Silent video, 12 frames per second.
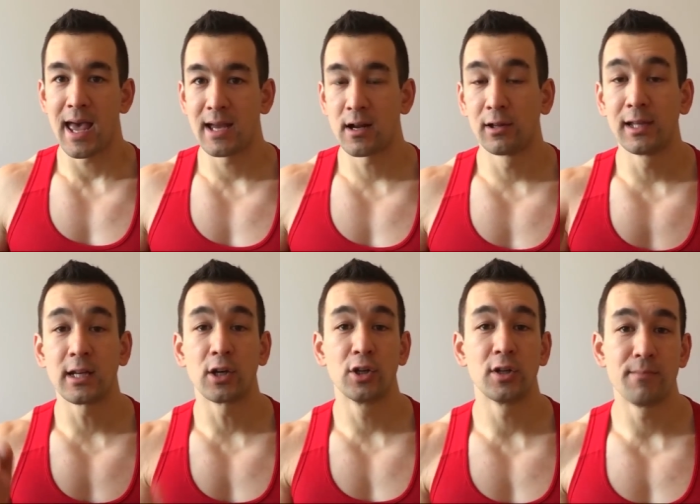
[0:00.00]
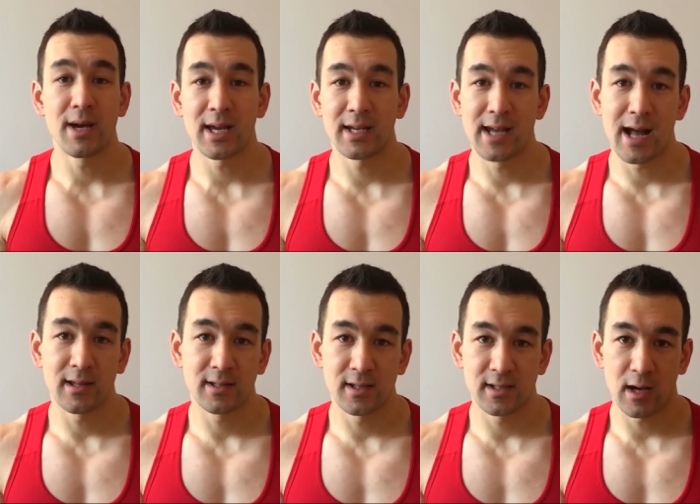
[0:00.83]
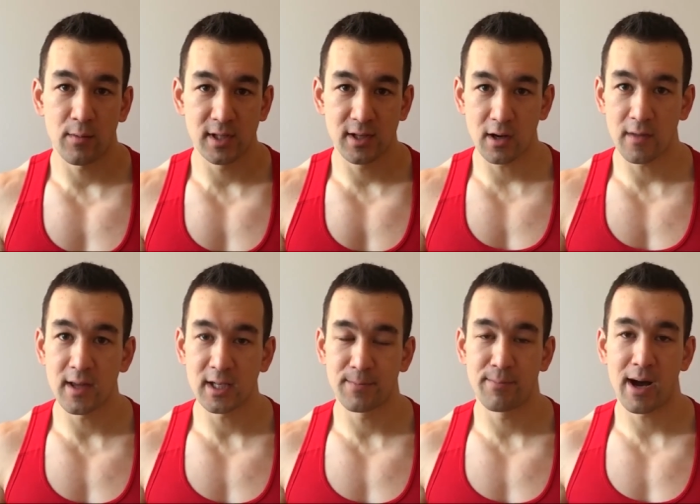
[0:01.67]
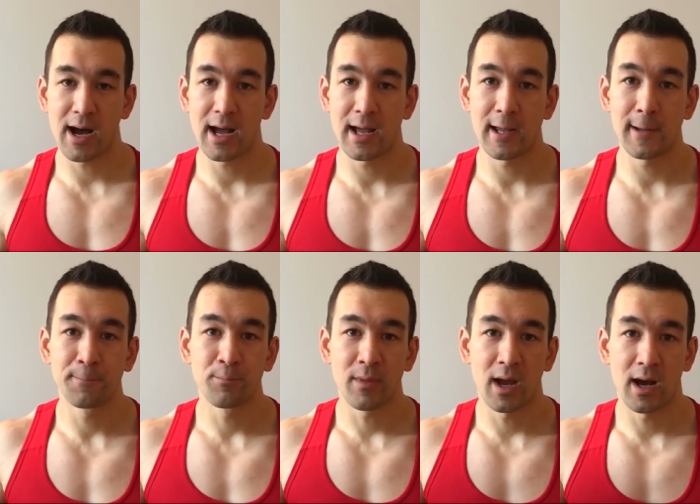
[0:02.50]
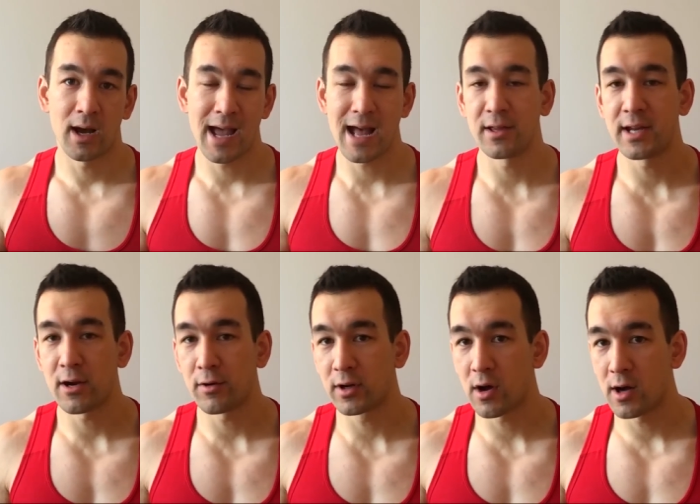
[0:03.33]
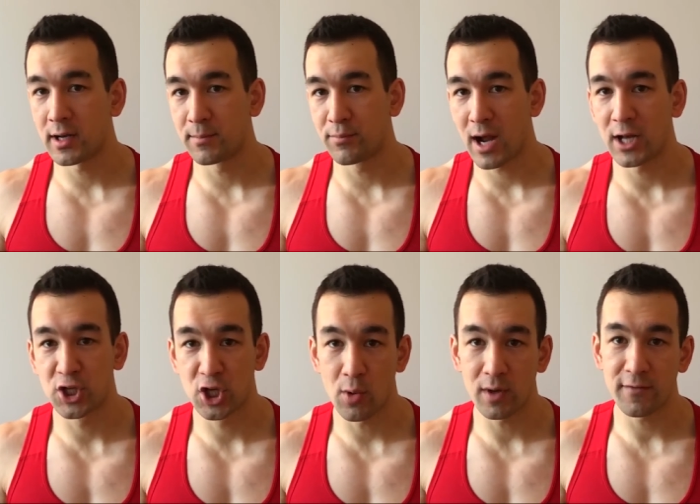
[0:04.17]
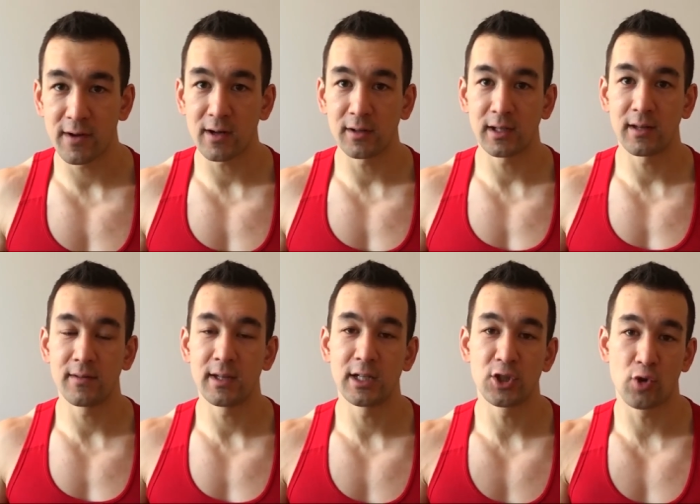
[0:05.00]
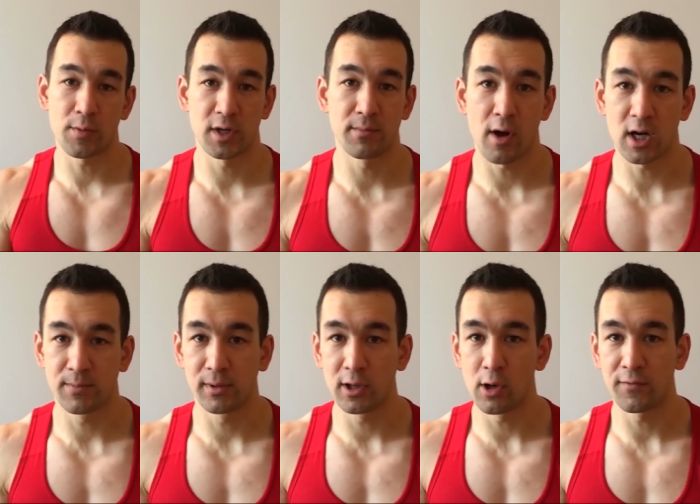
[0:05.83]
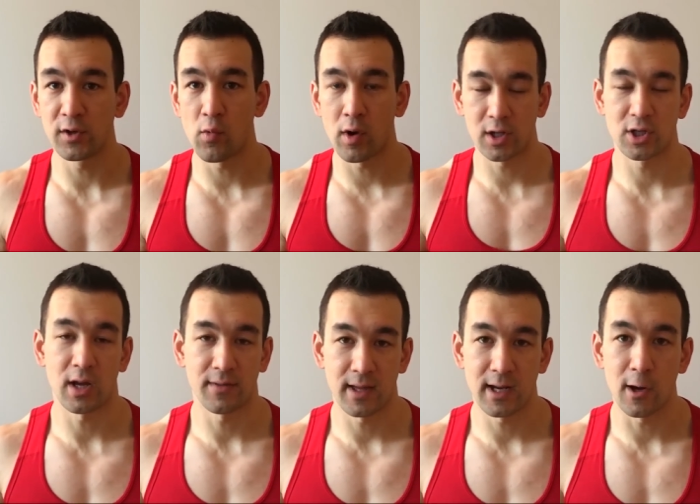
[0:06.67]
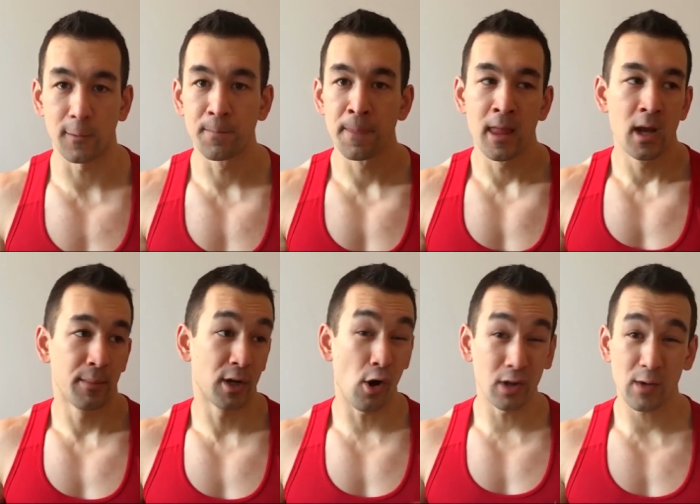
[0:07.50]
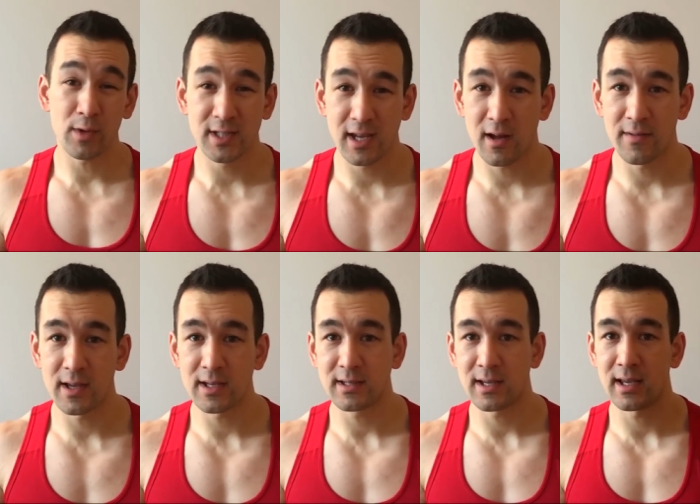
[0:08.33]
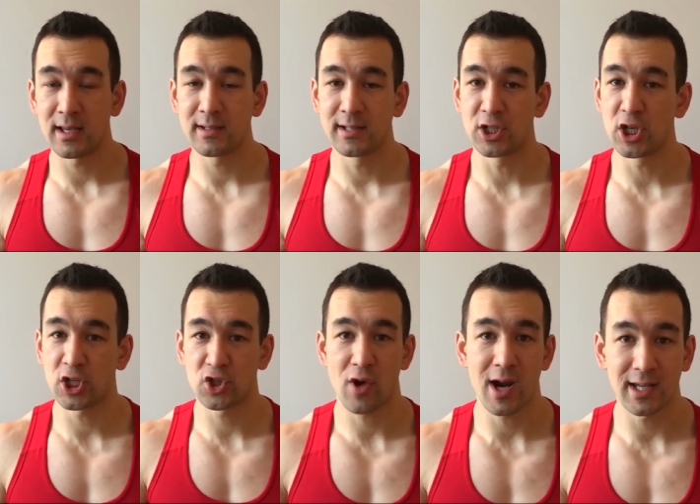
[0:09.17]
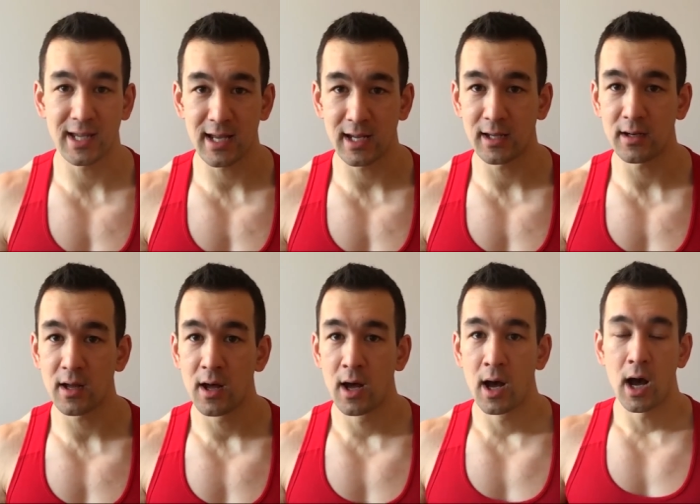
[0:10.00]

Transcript: And I'll link a good meta-analysis that was done on this by Uh, Alan Aragon and Brad Schoenfeld in the description box below if you want to check that out. But all I would say on this is to just try to get in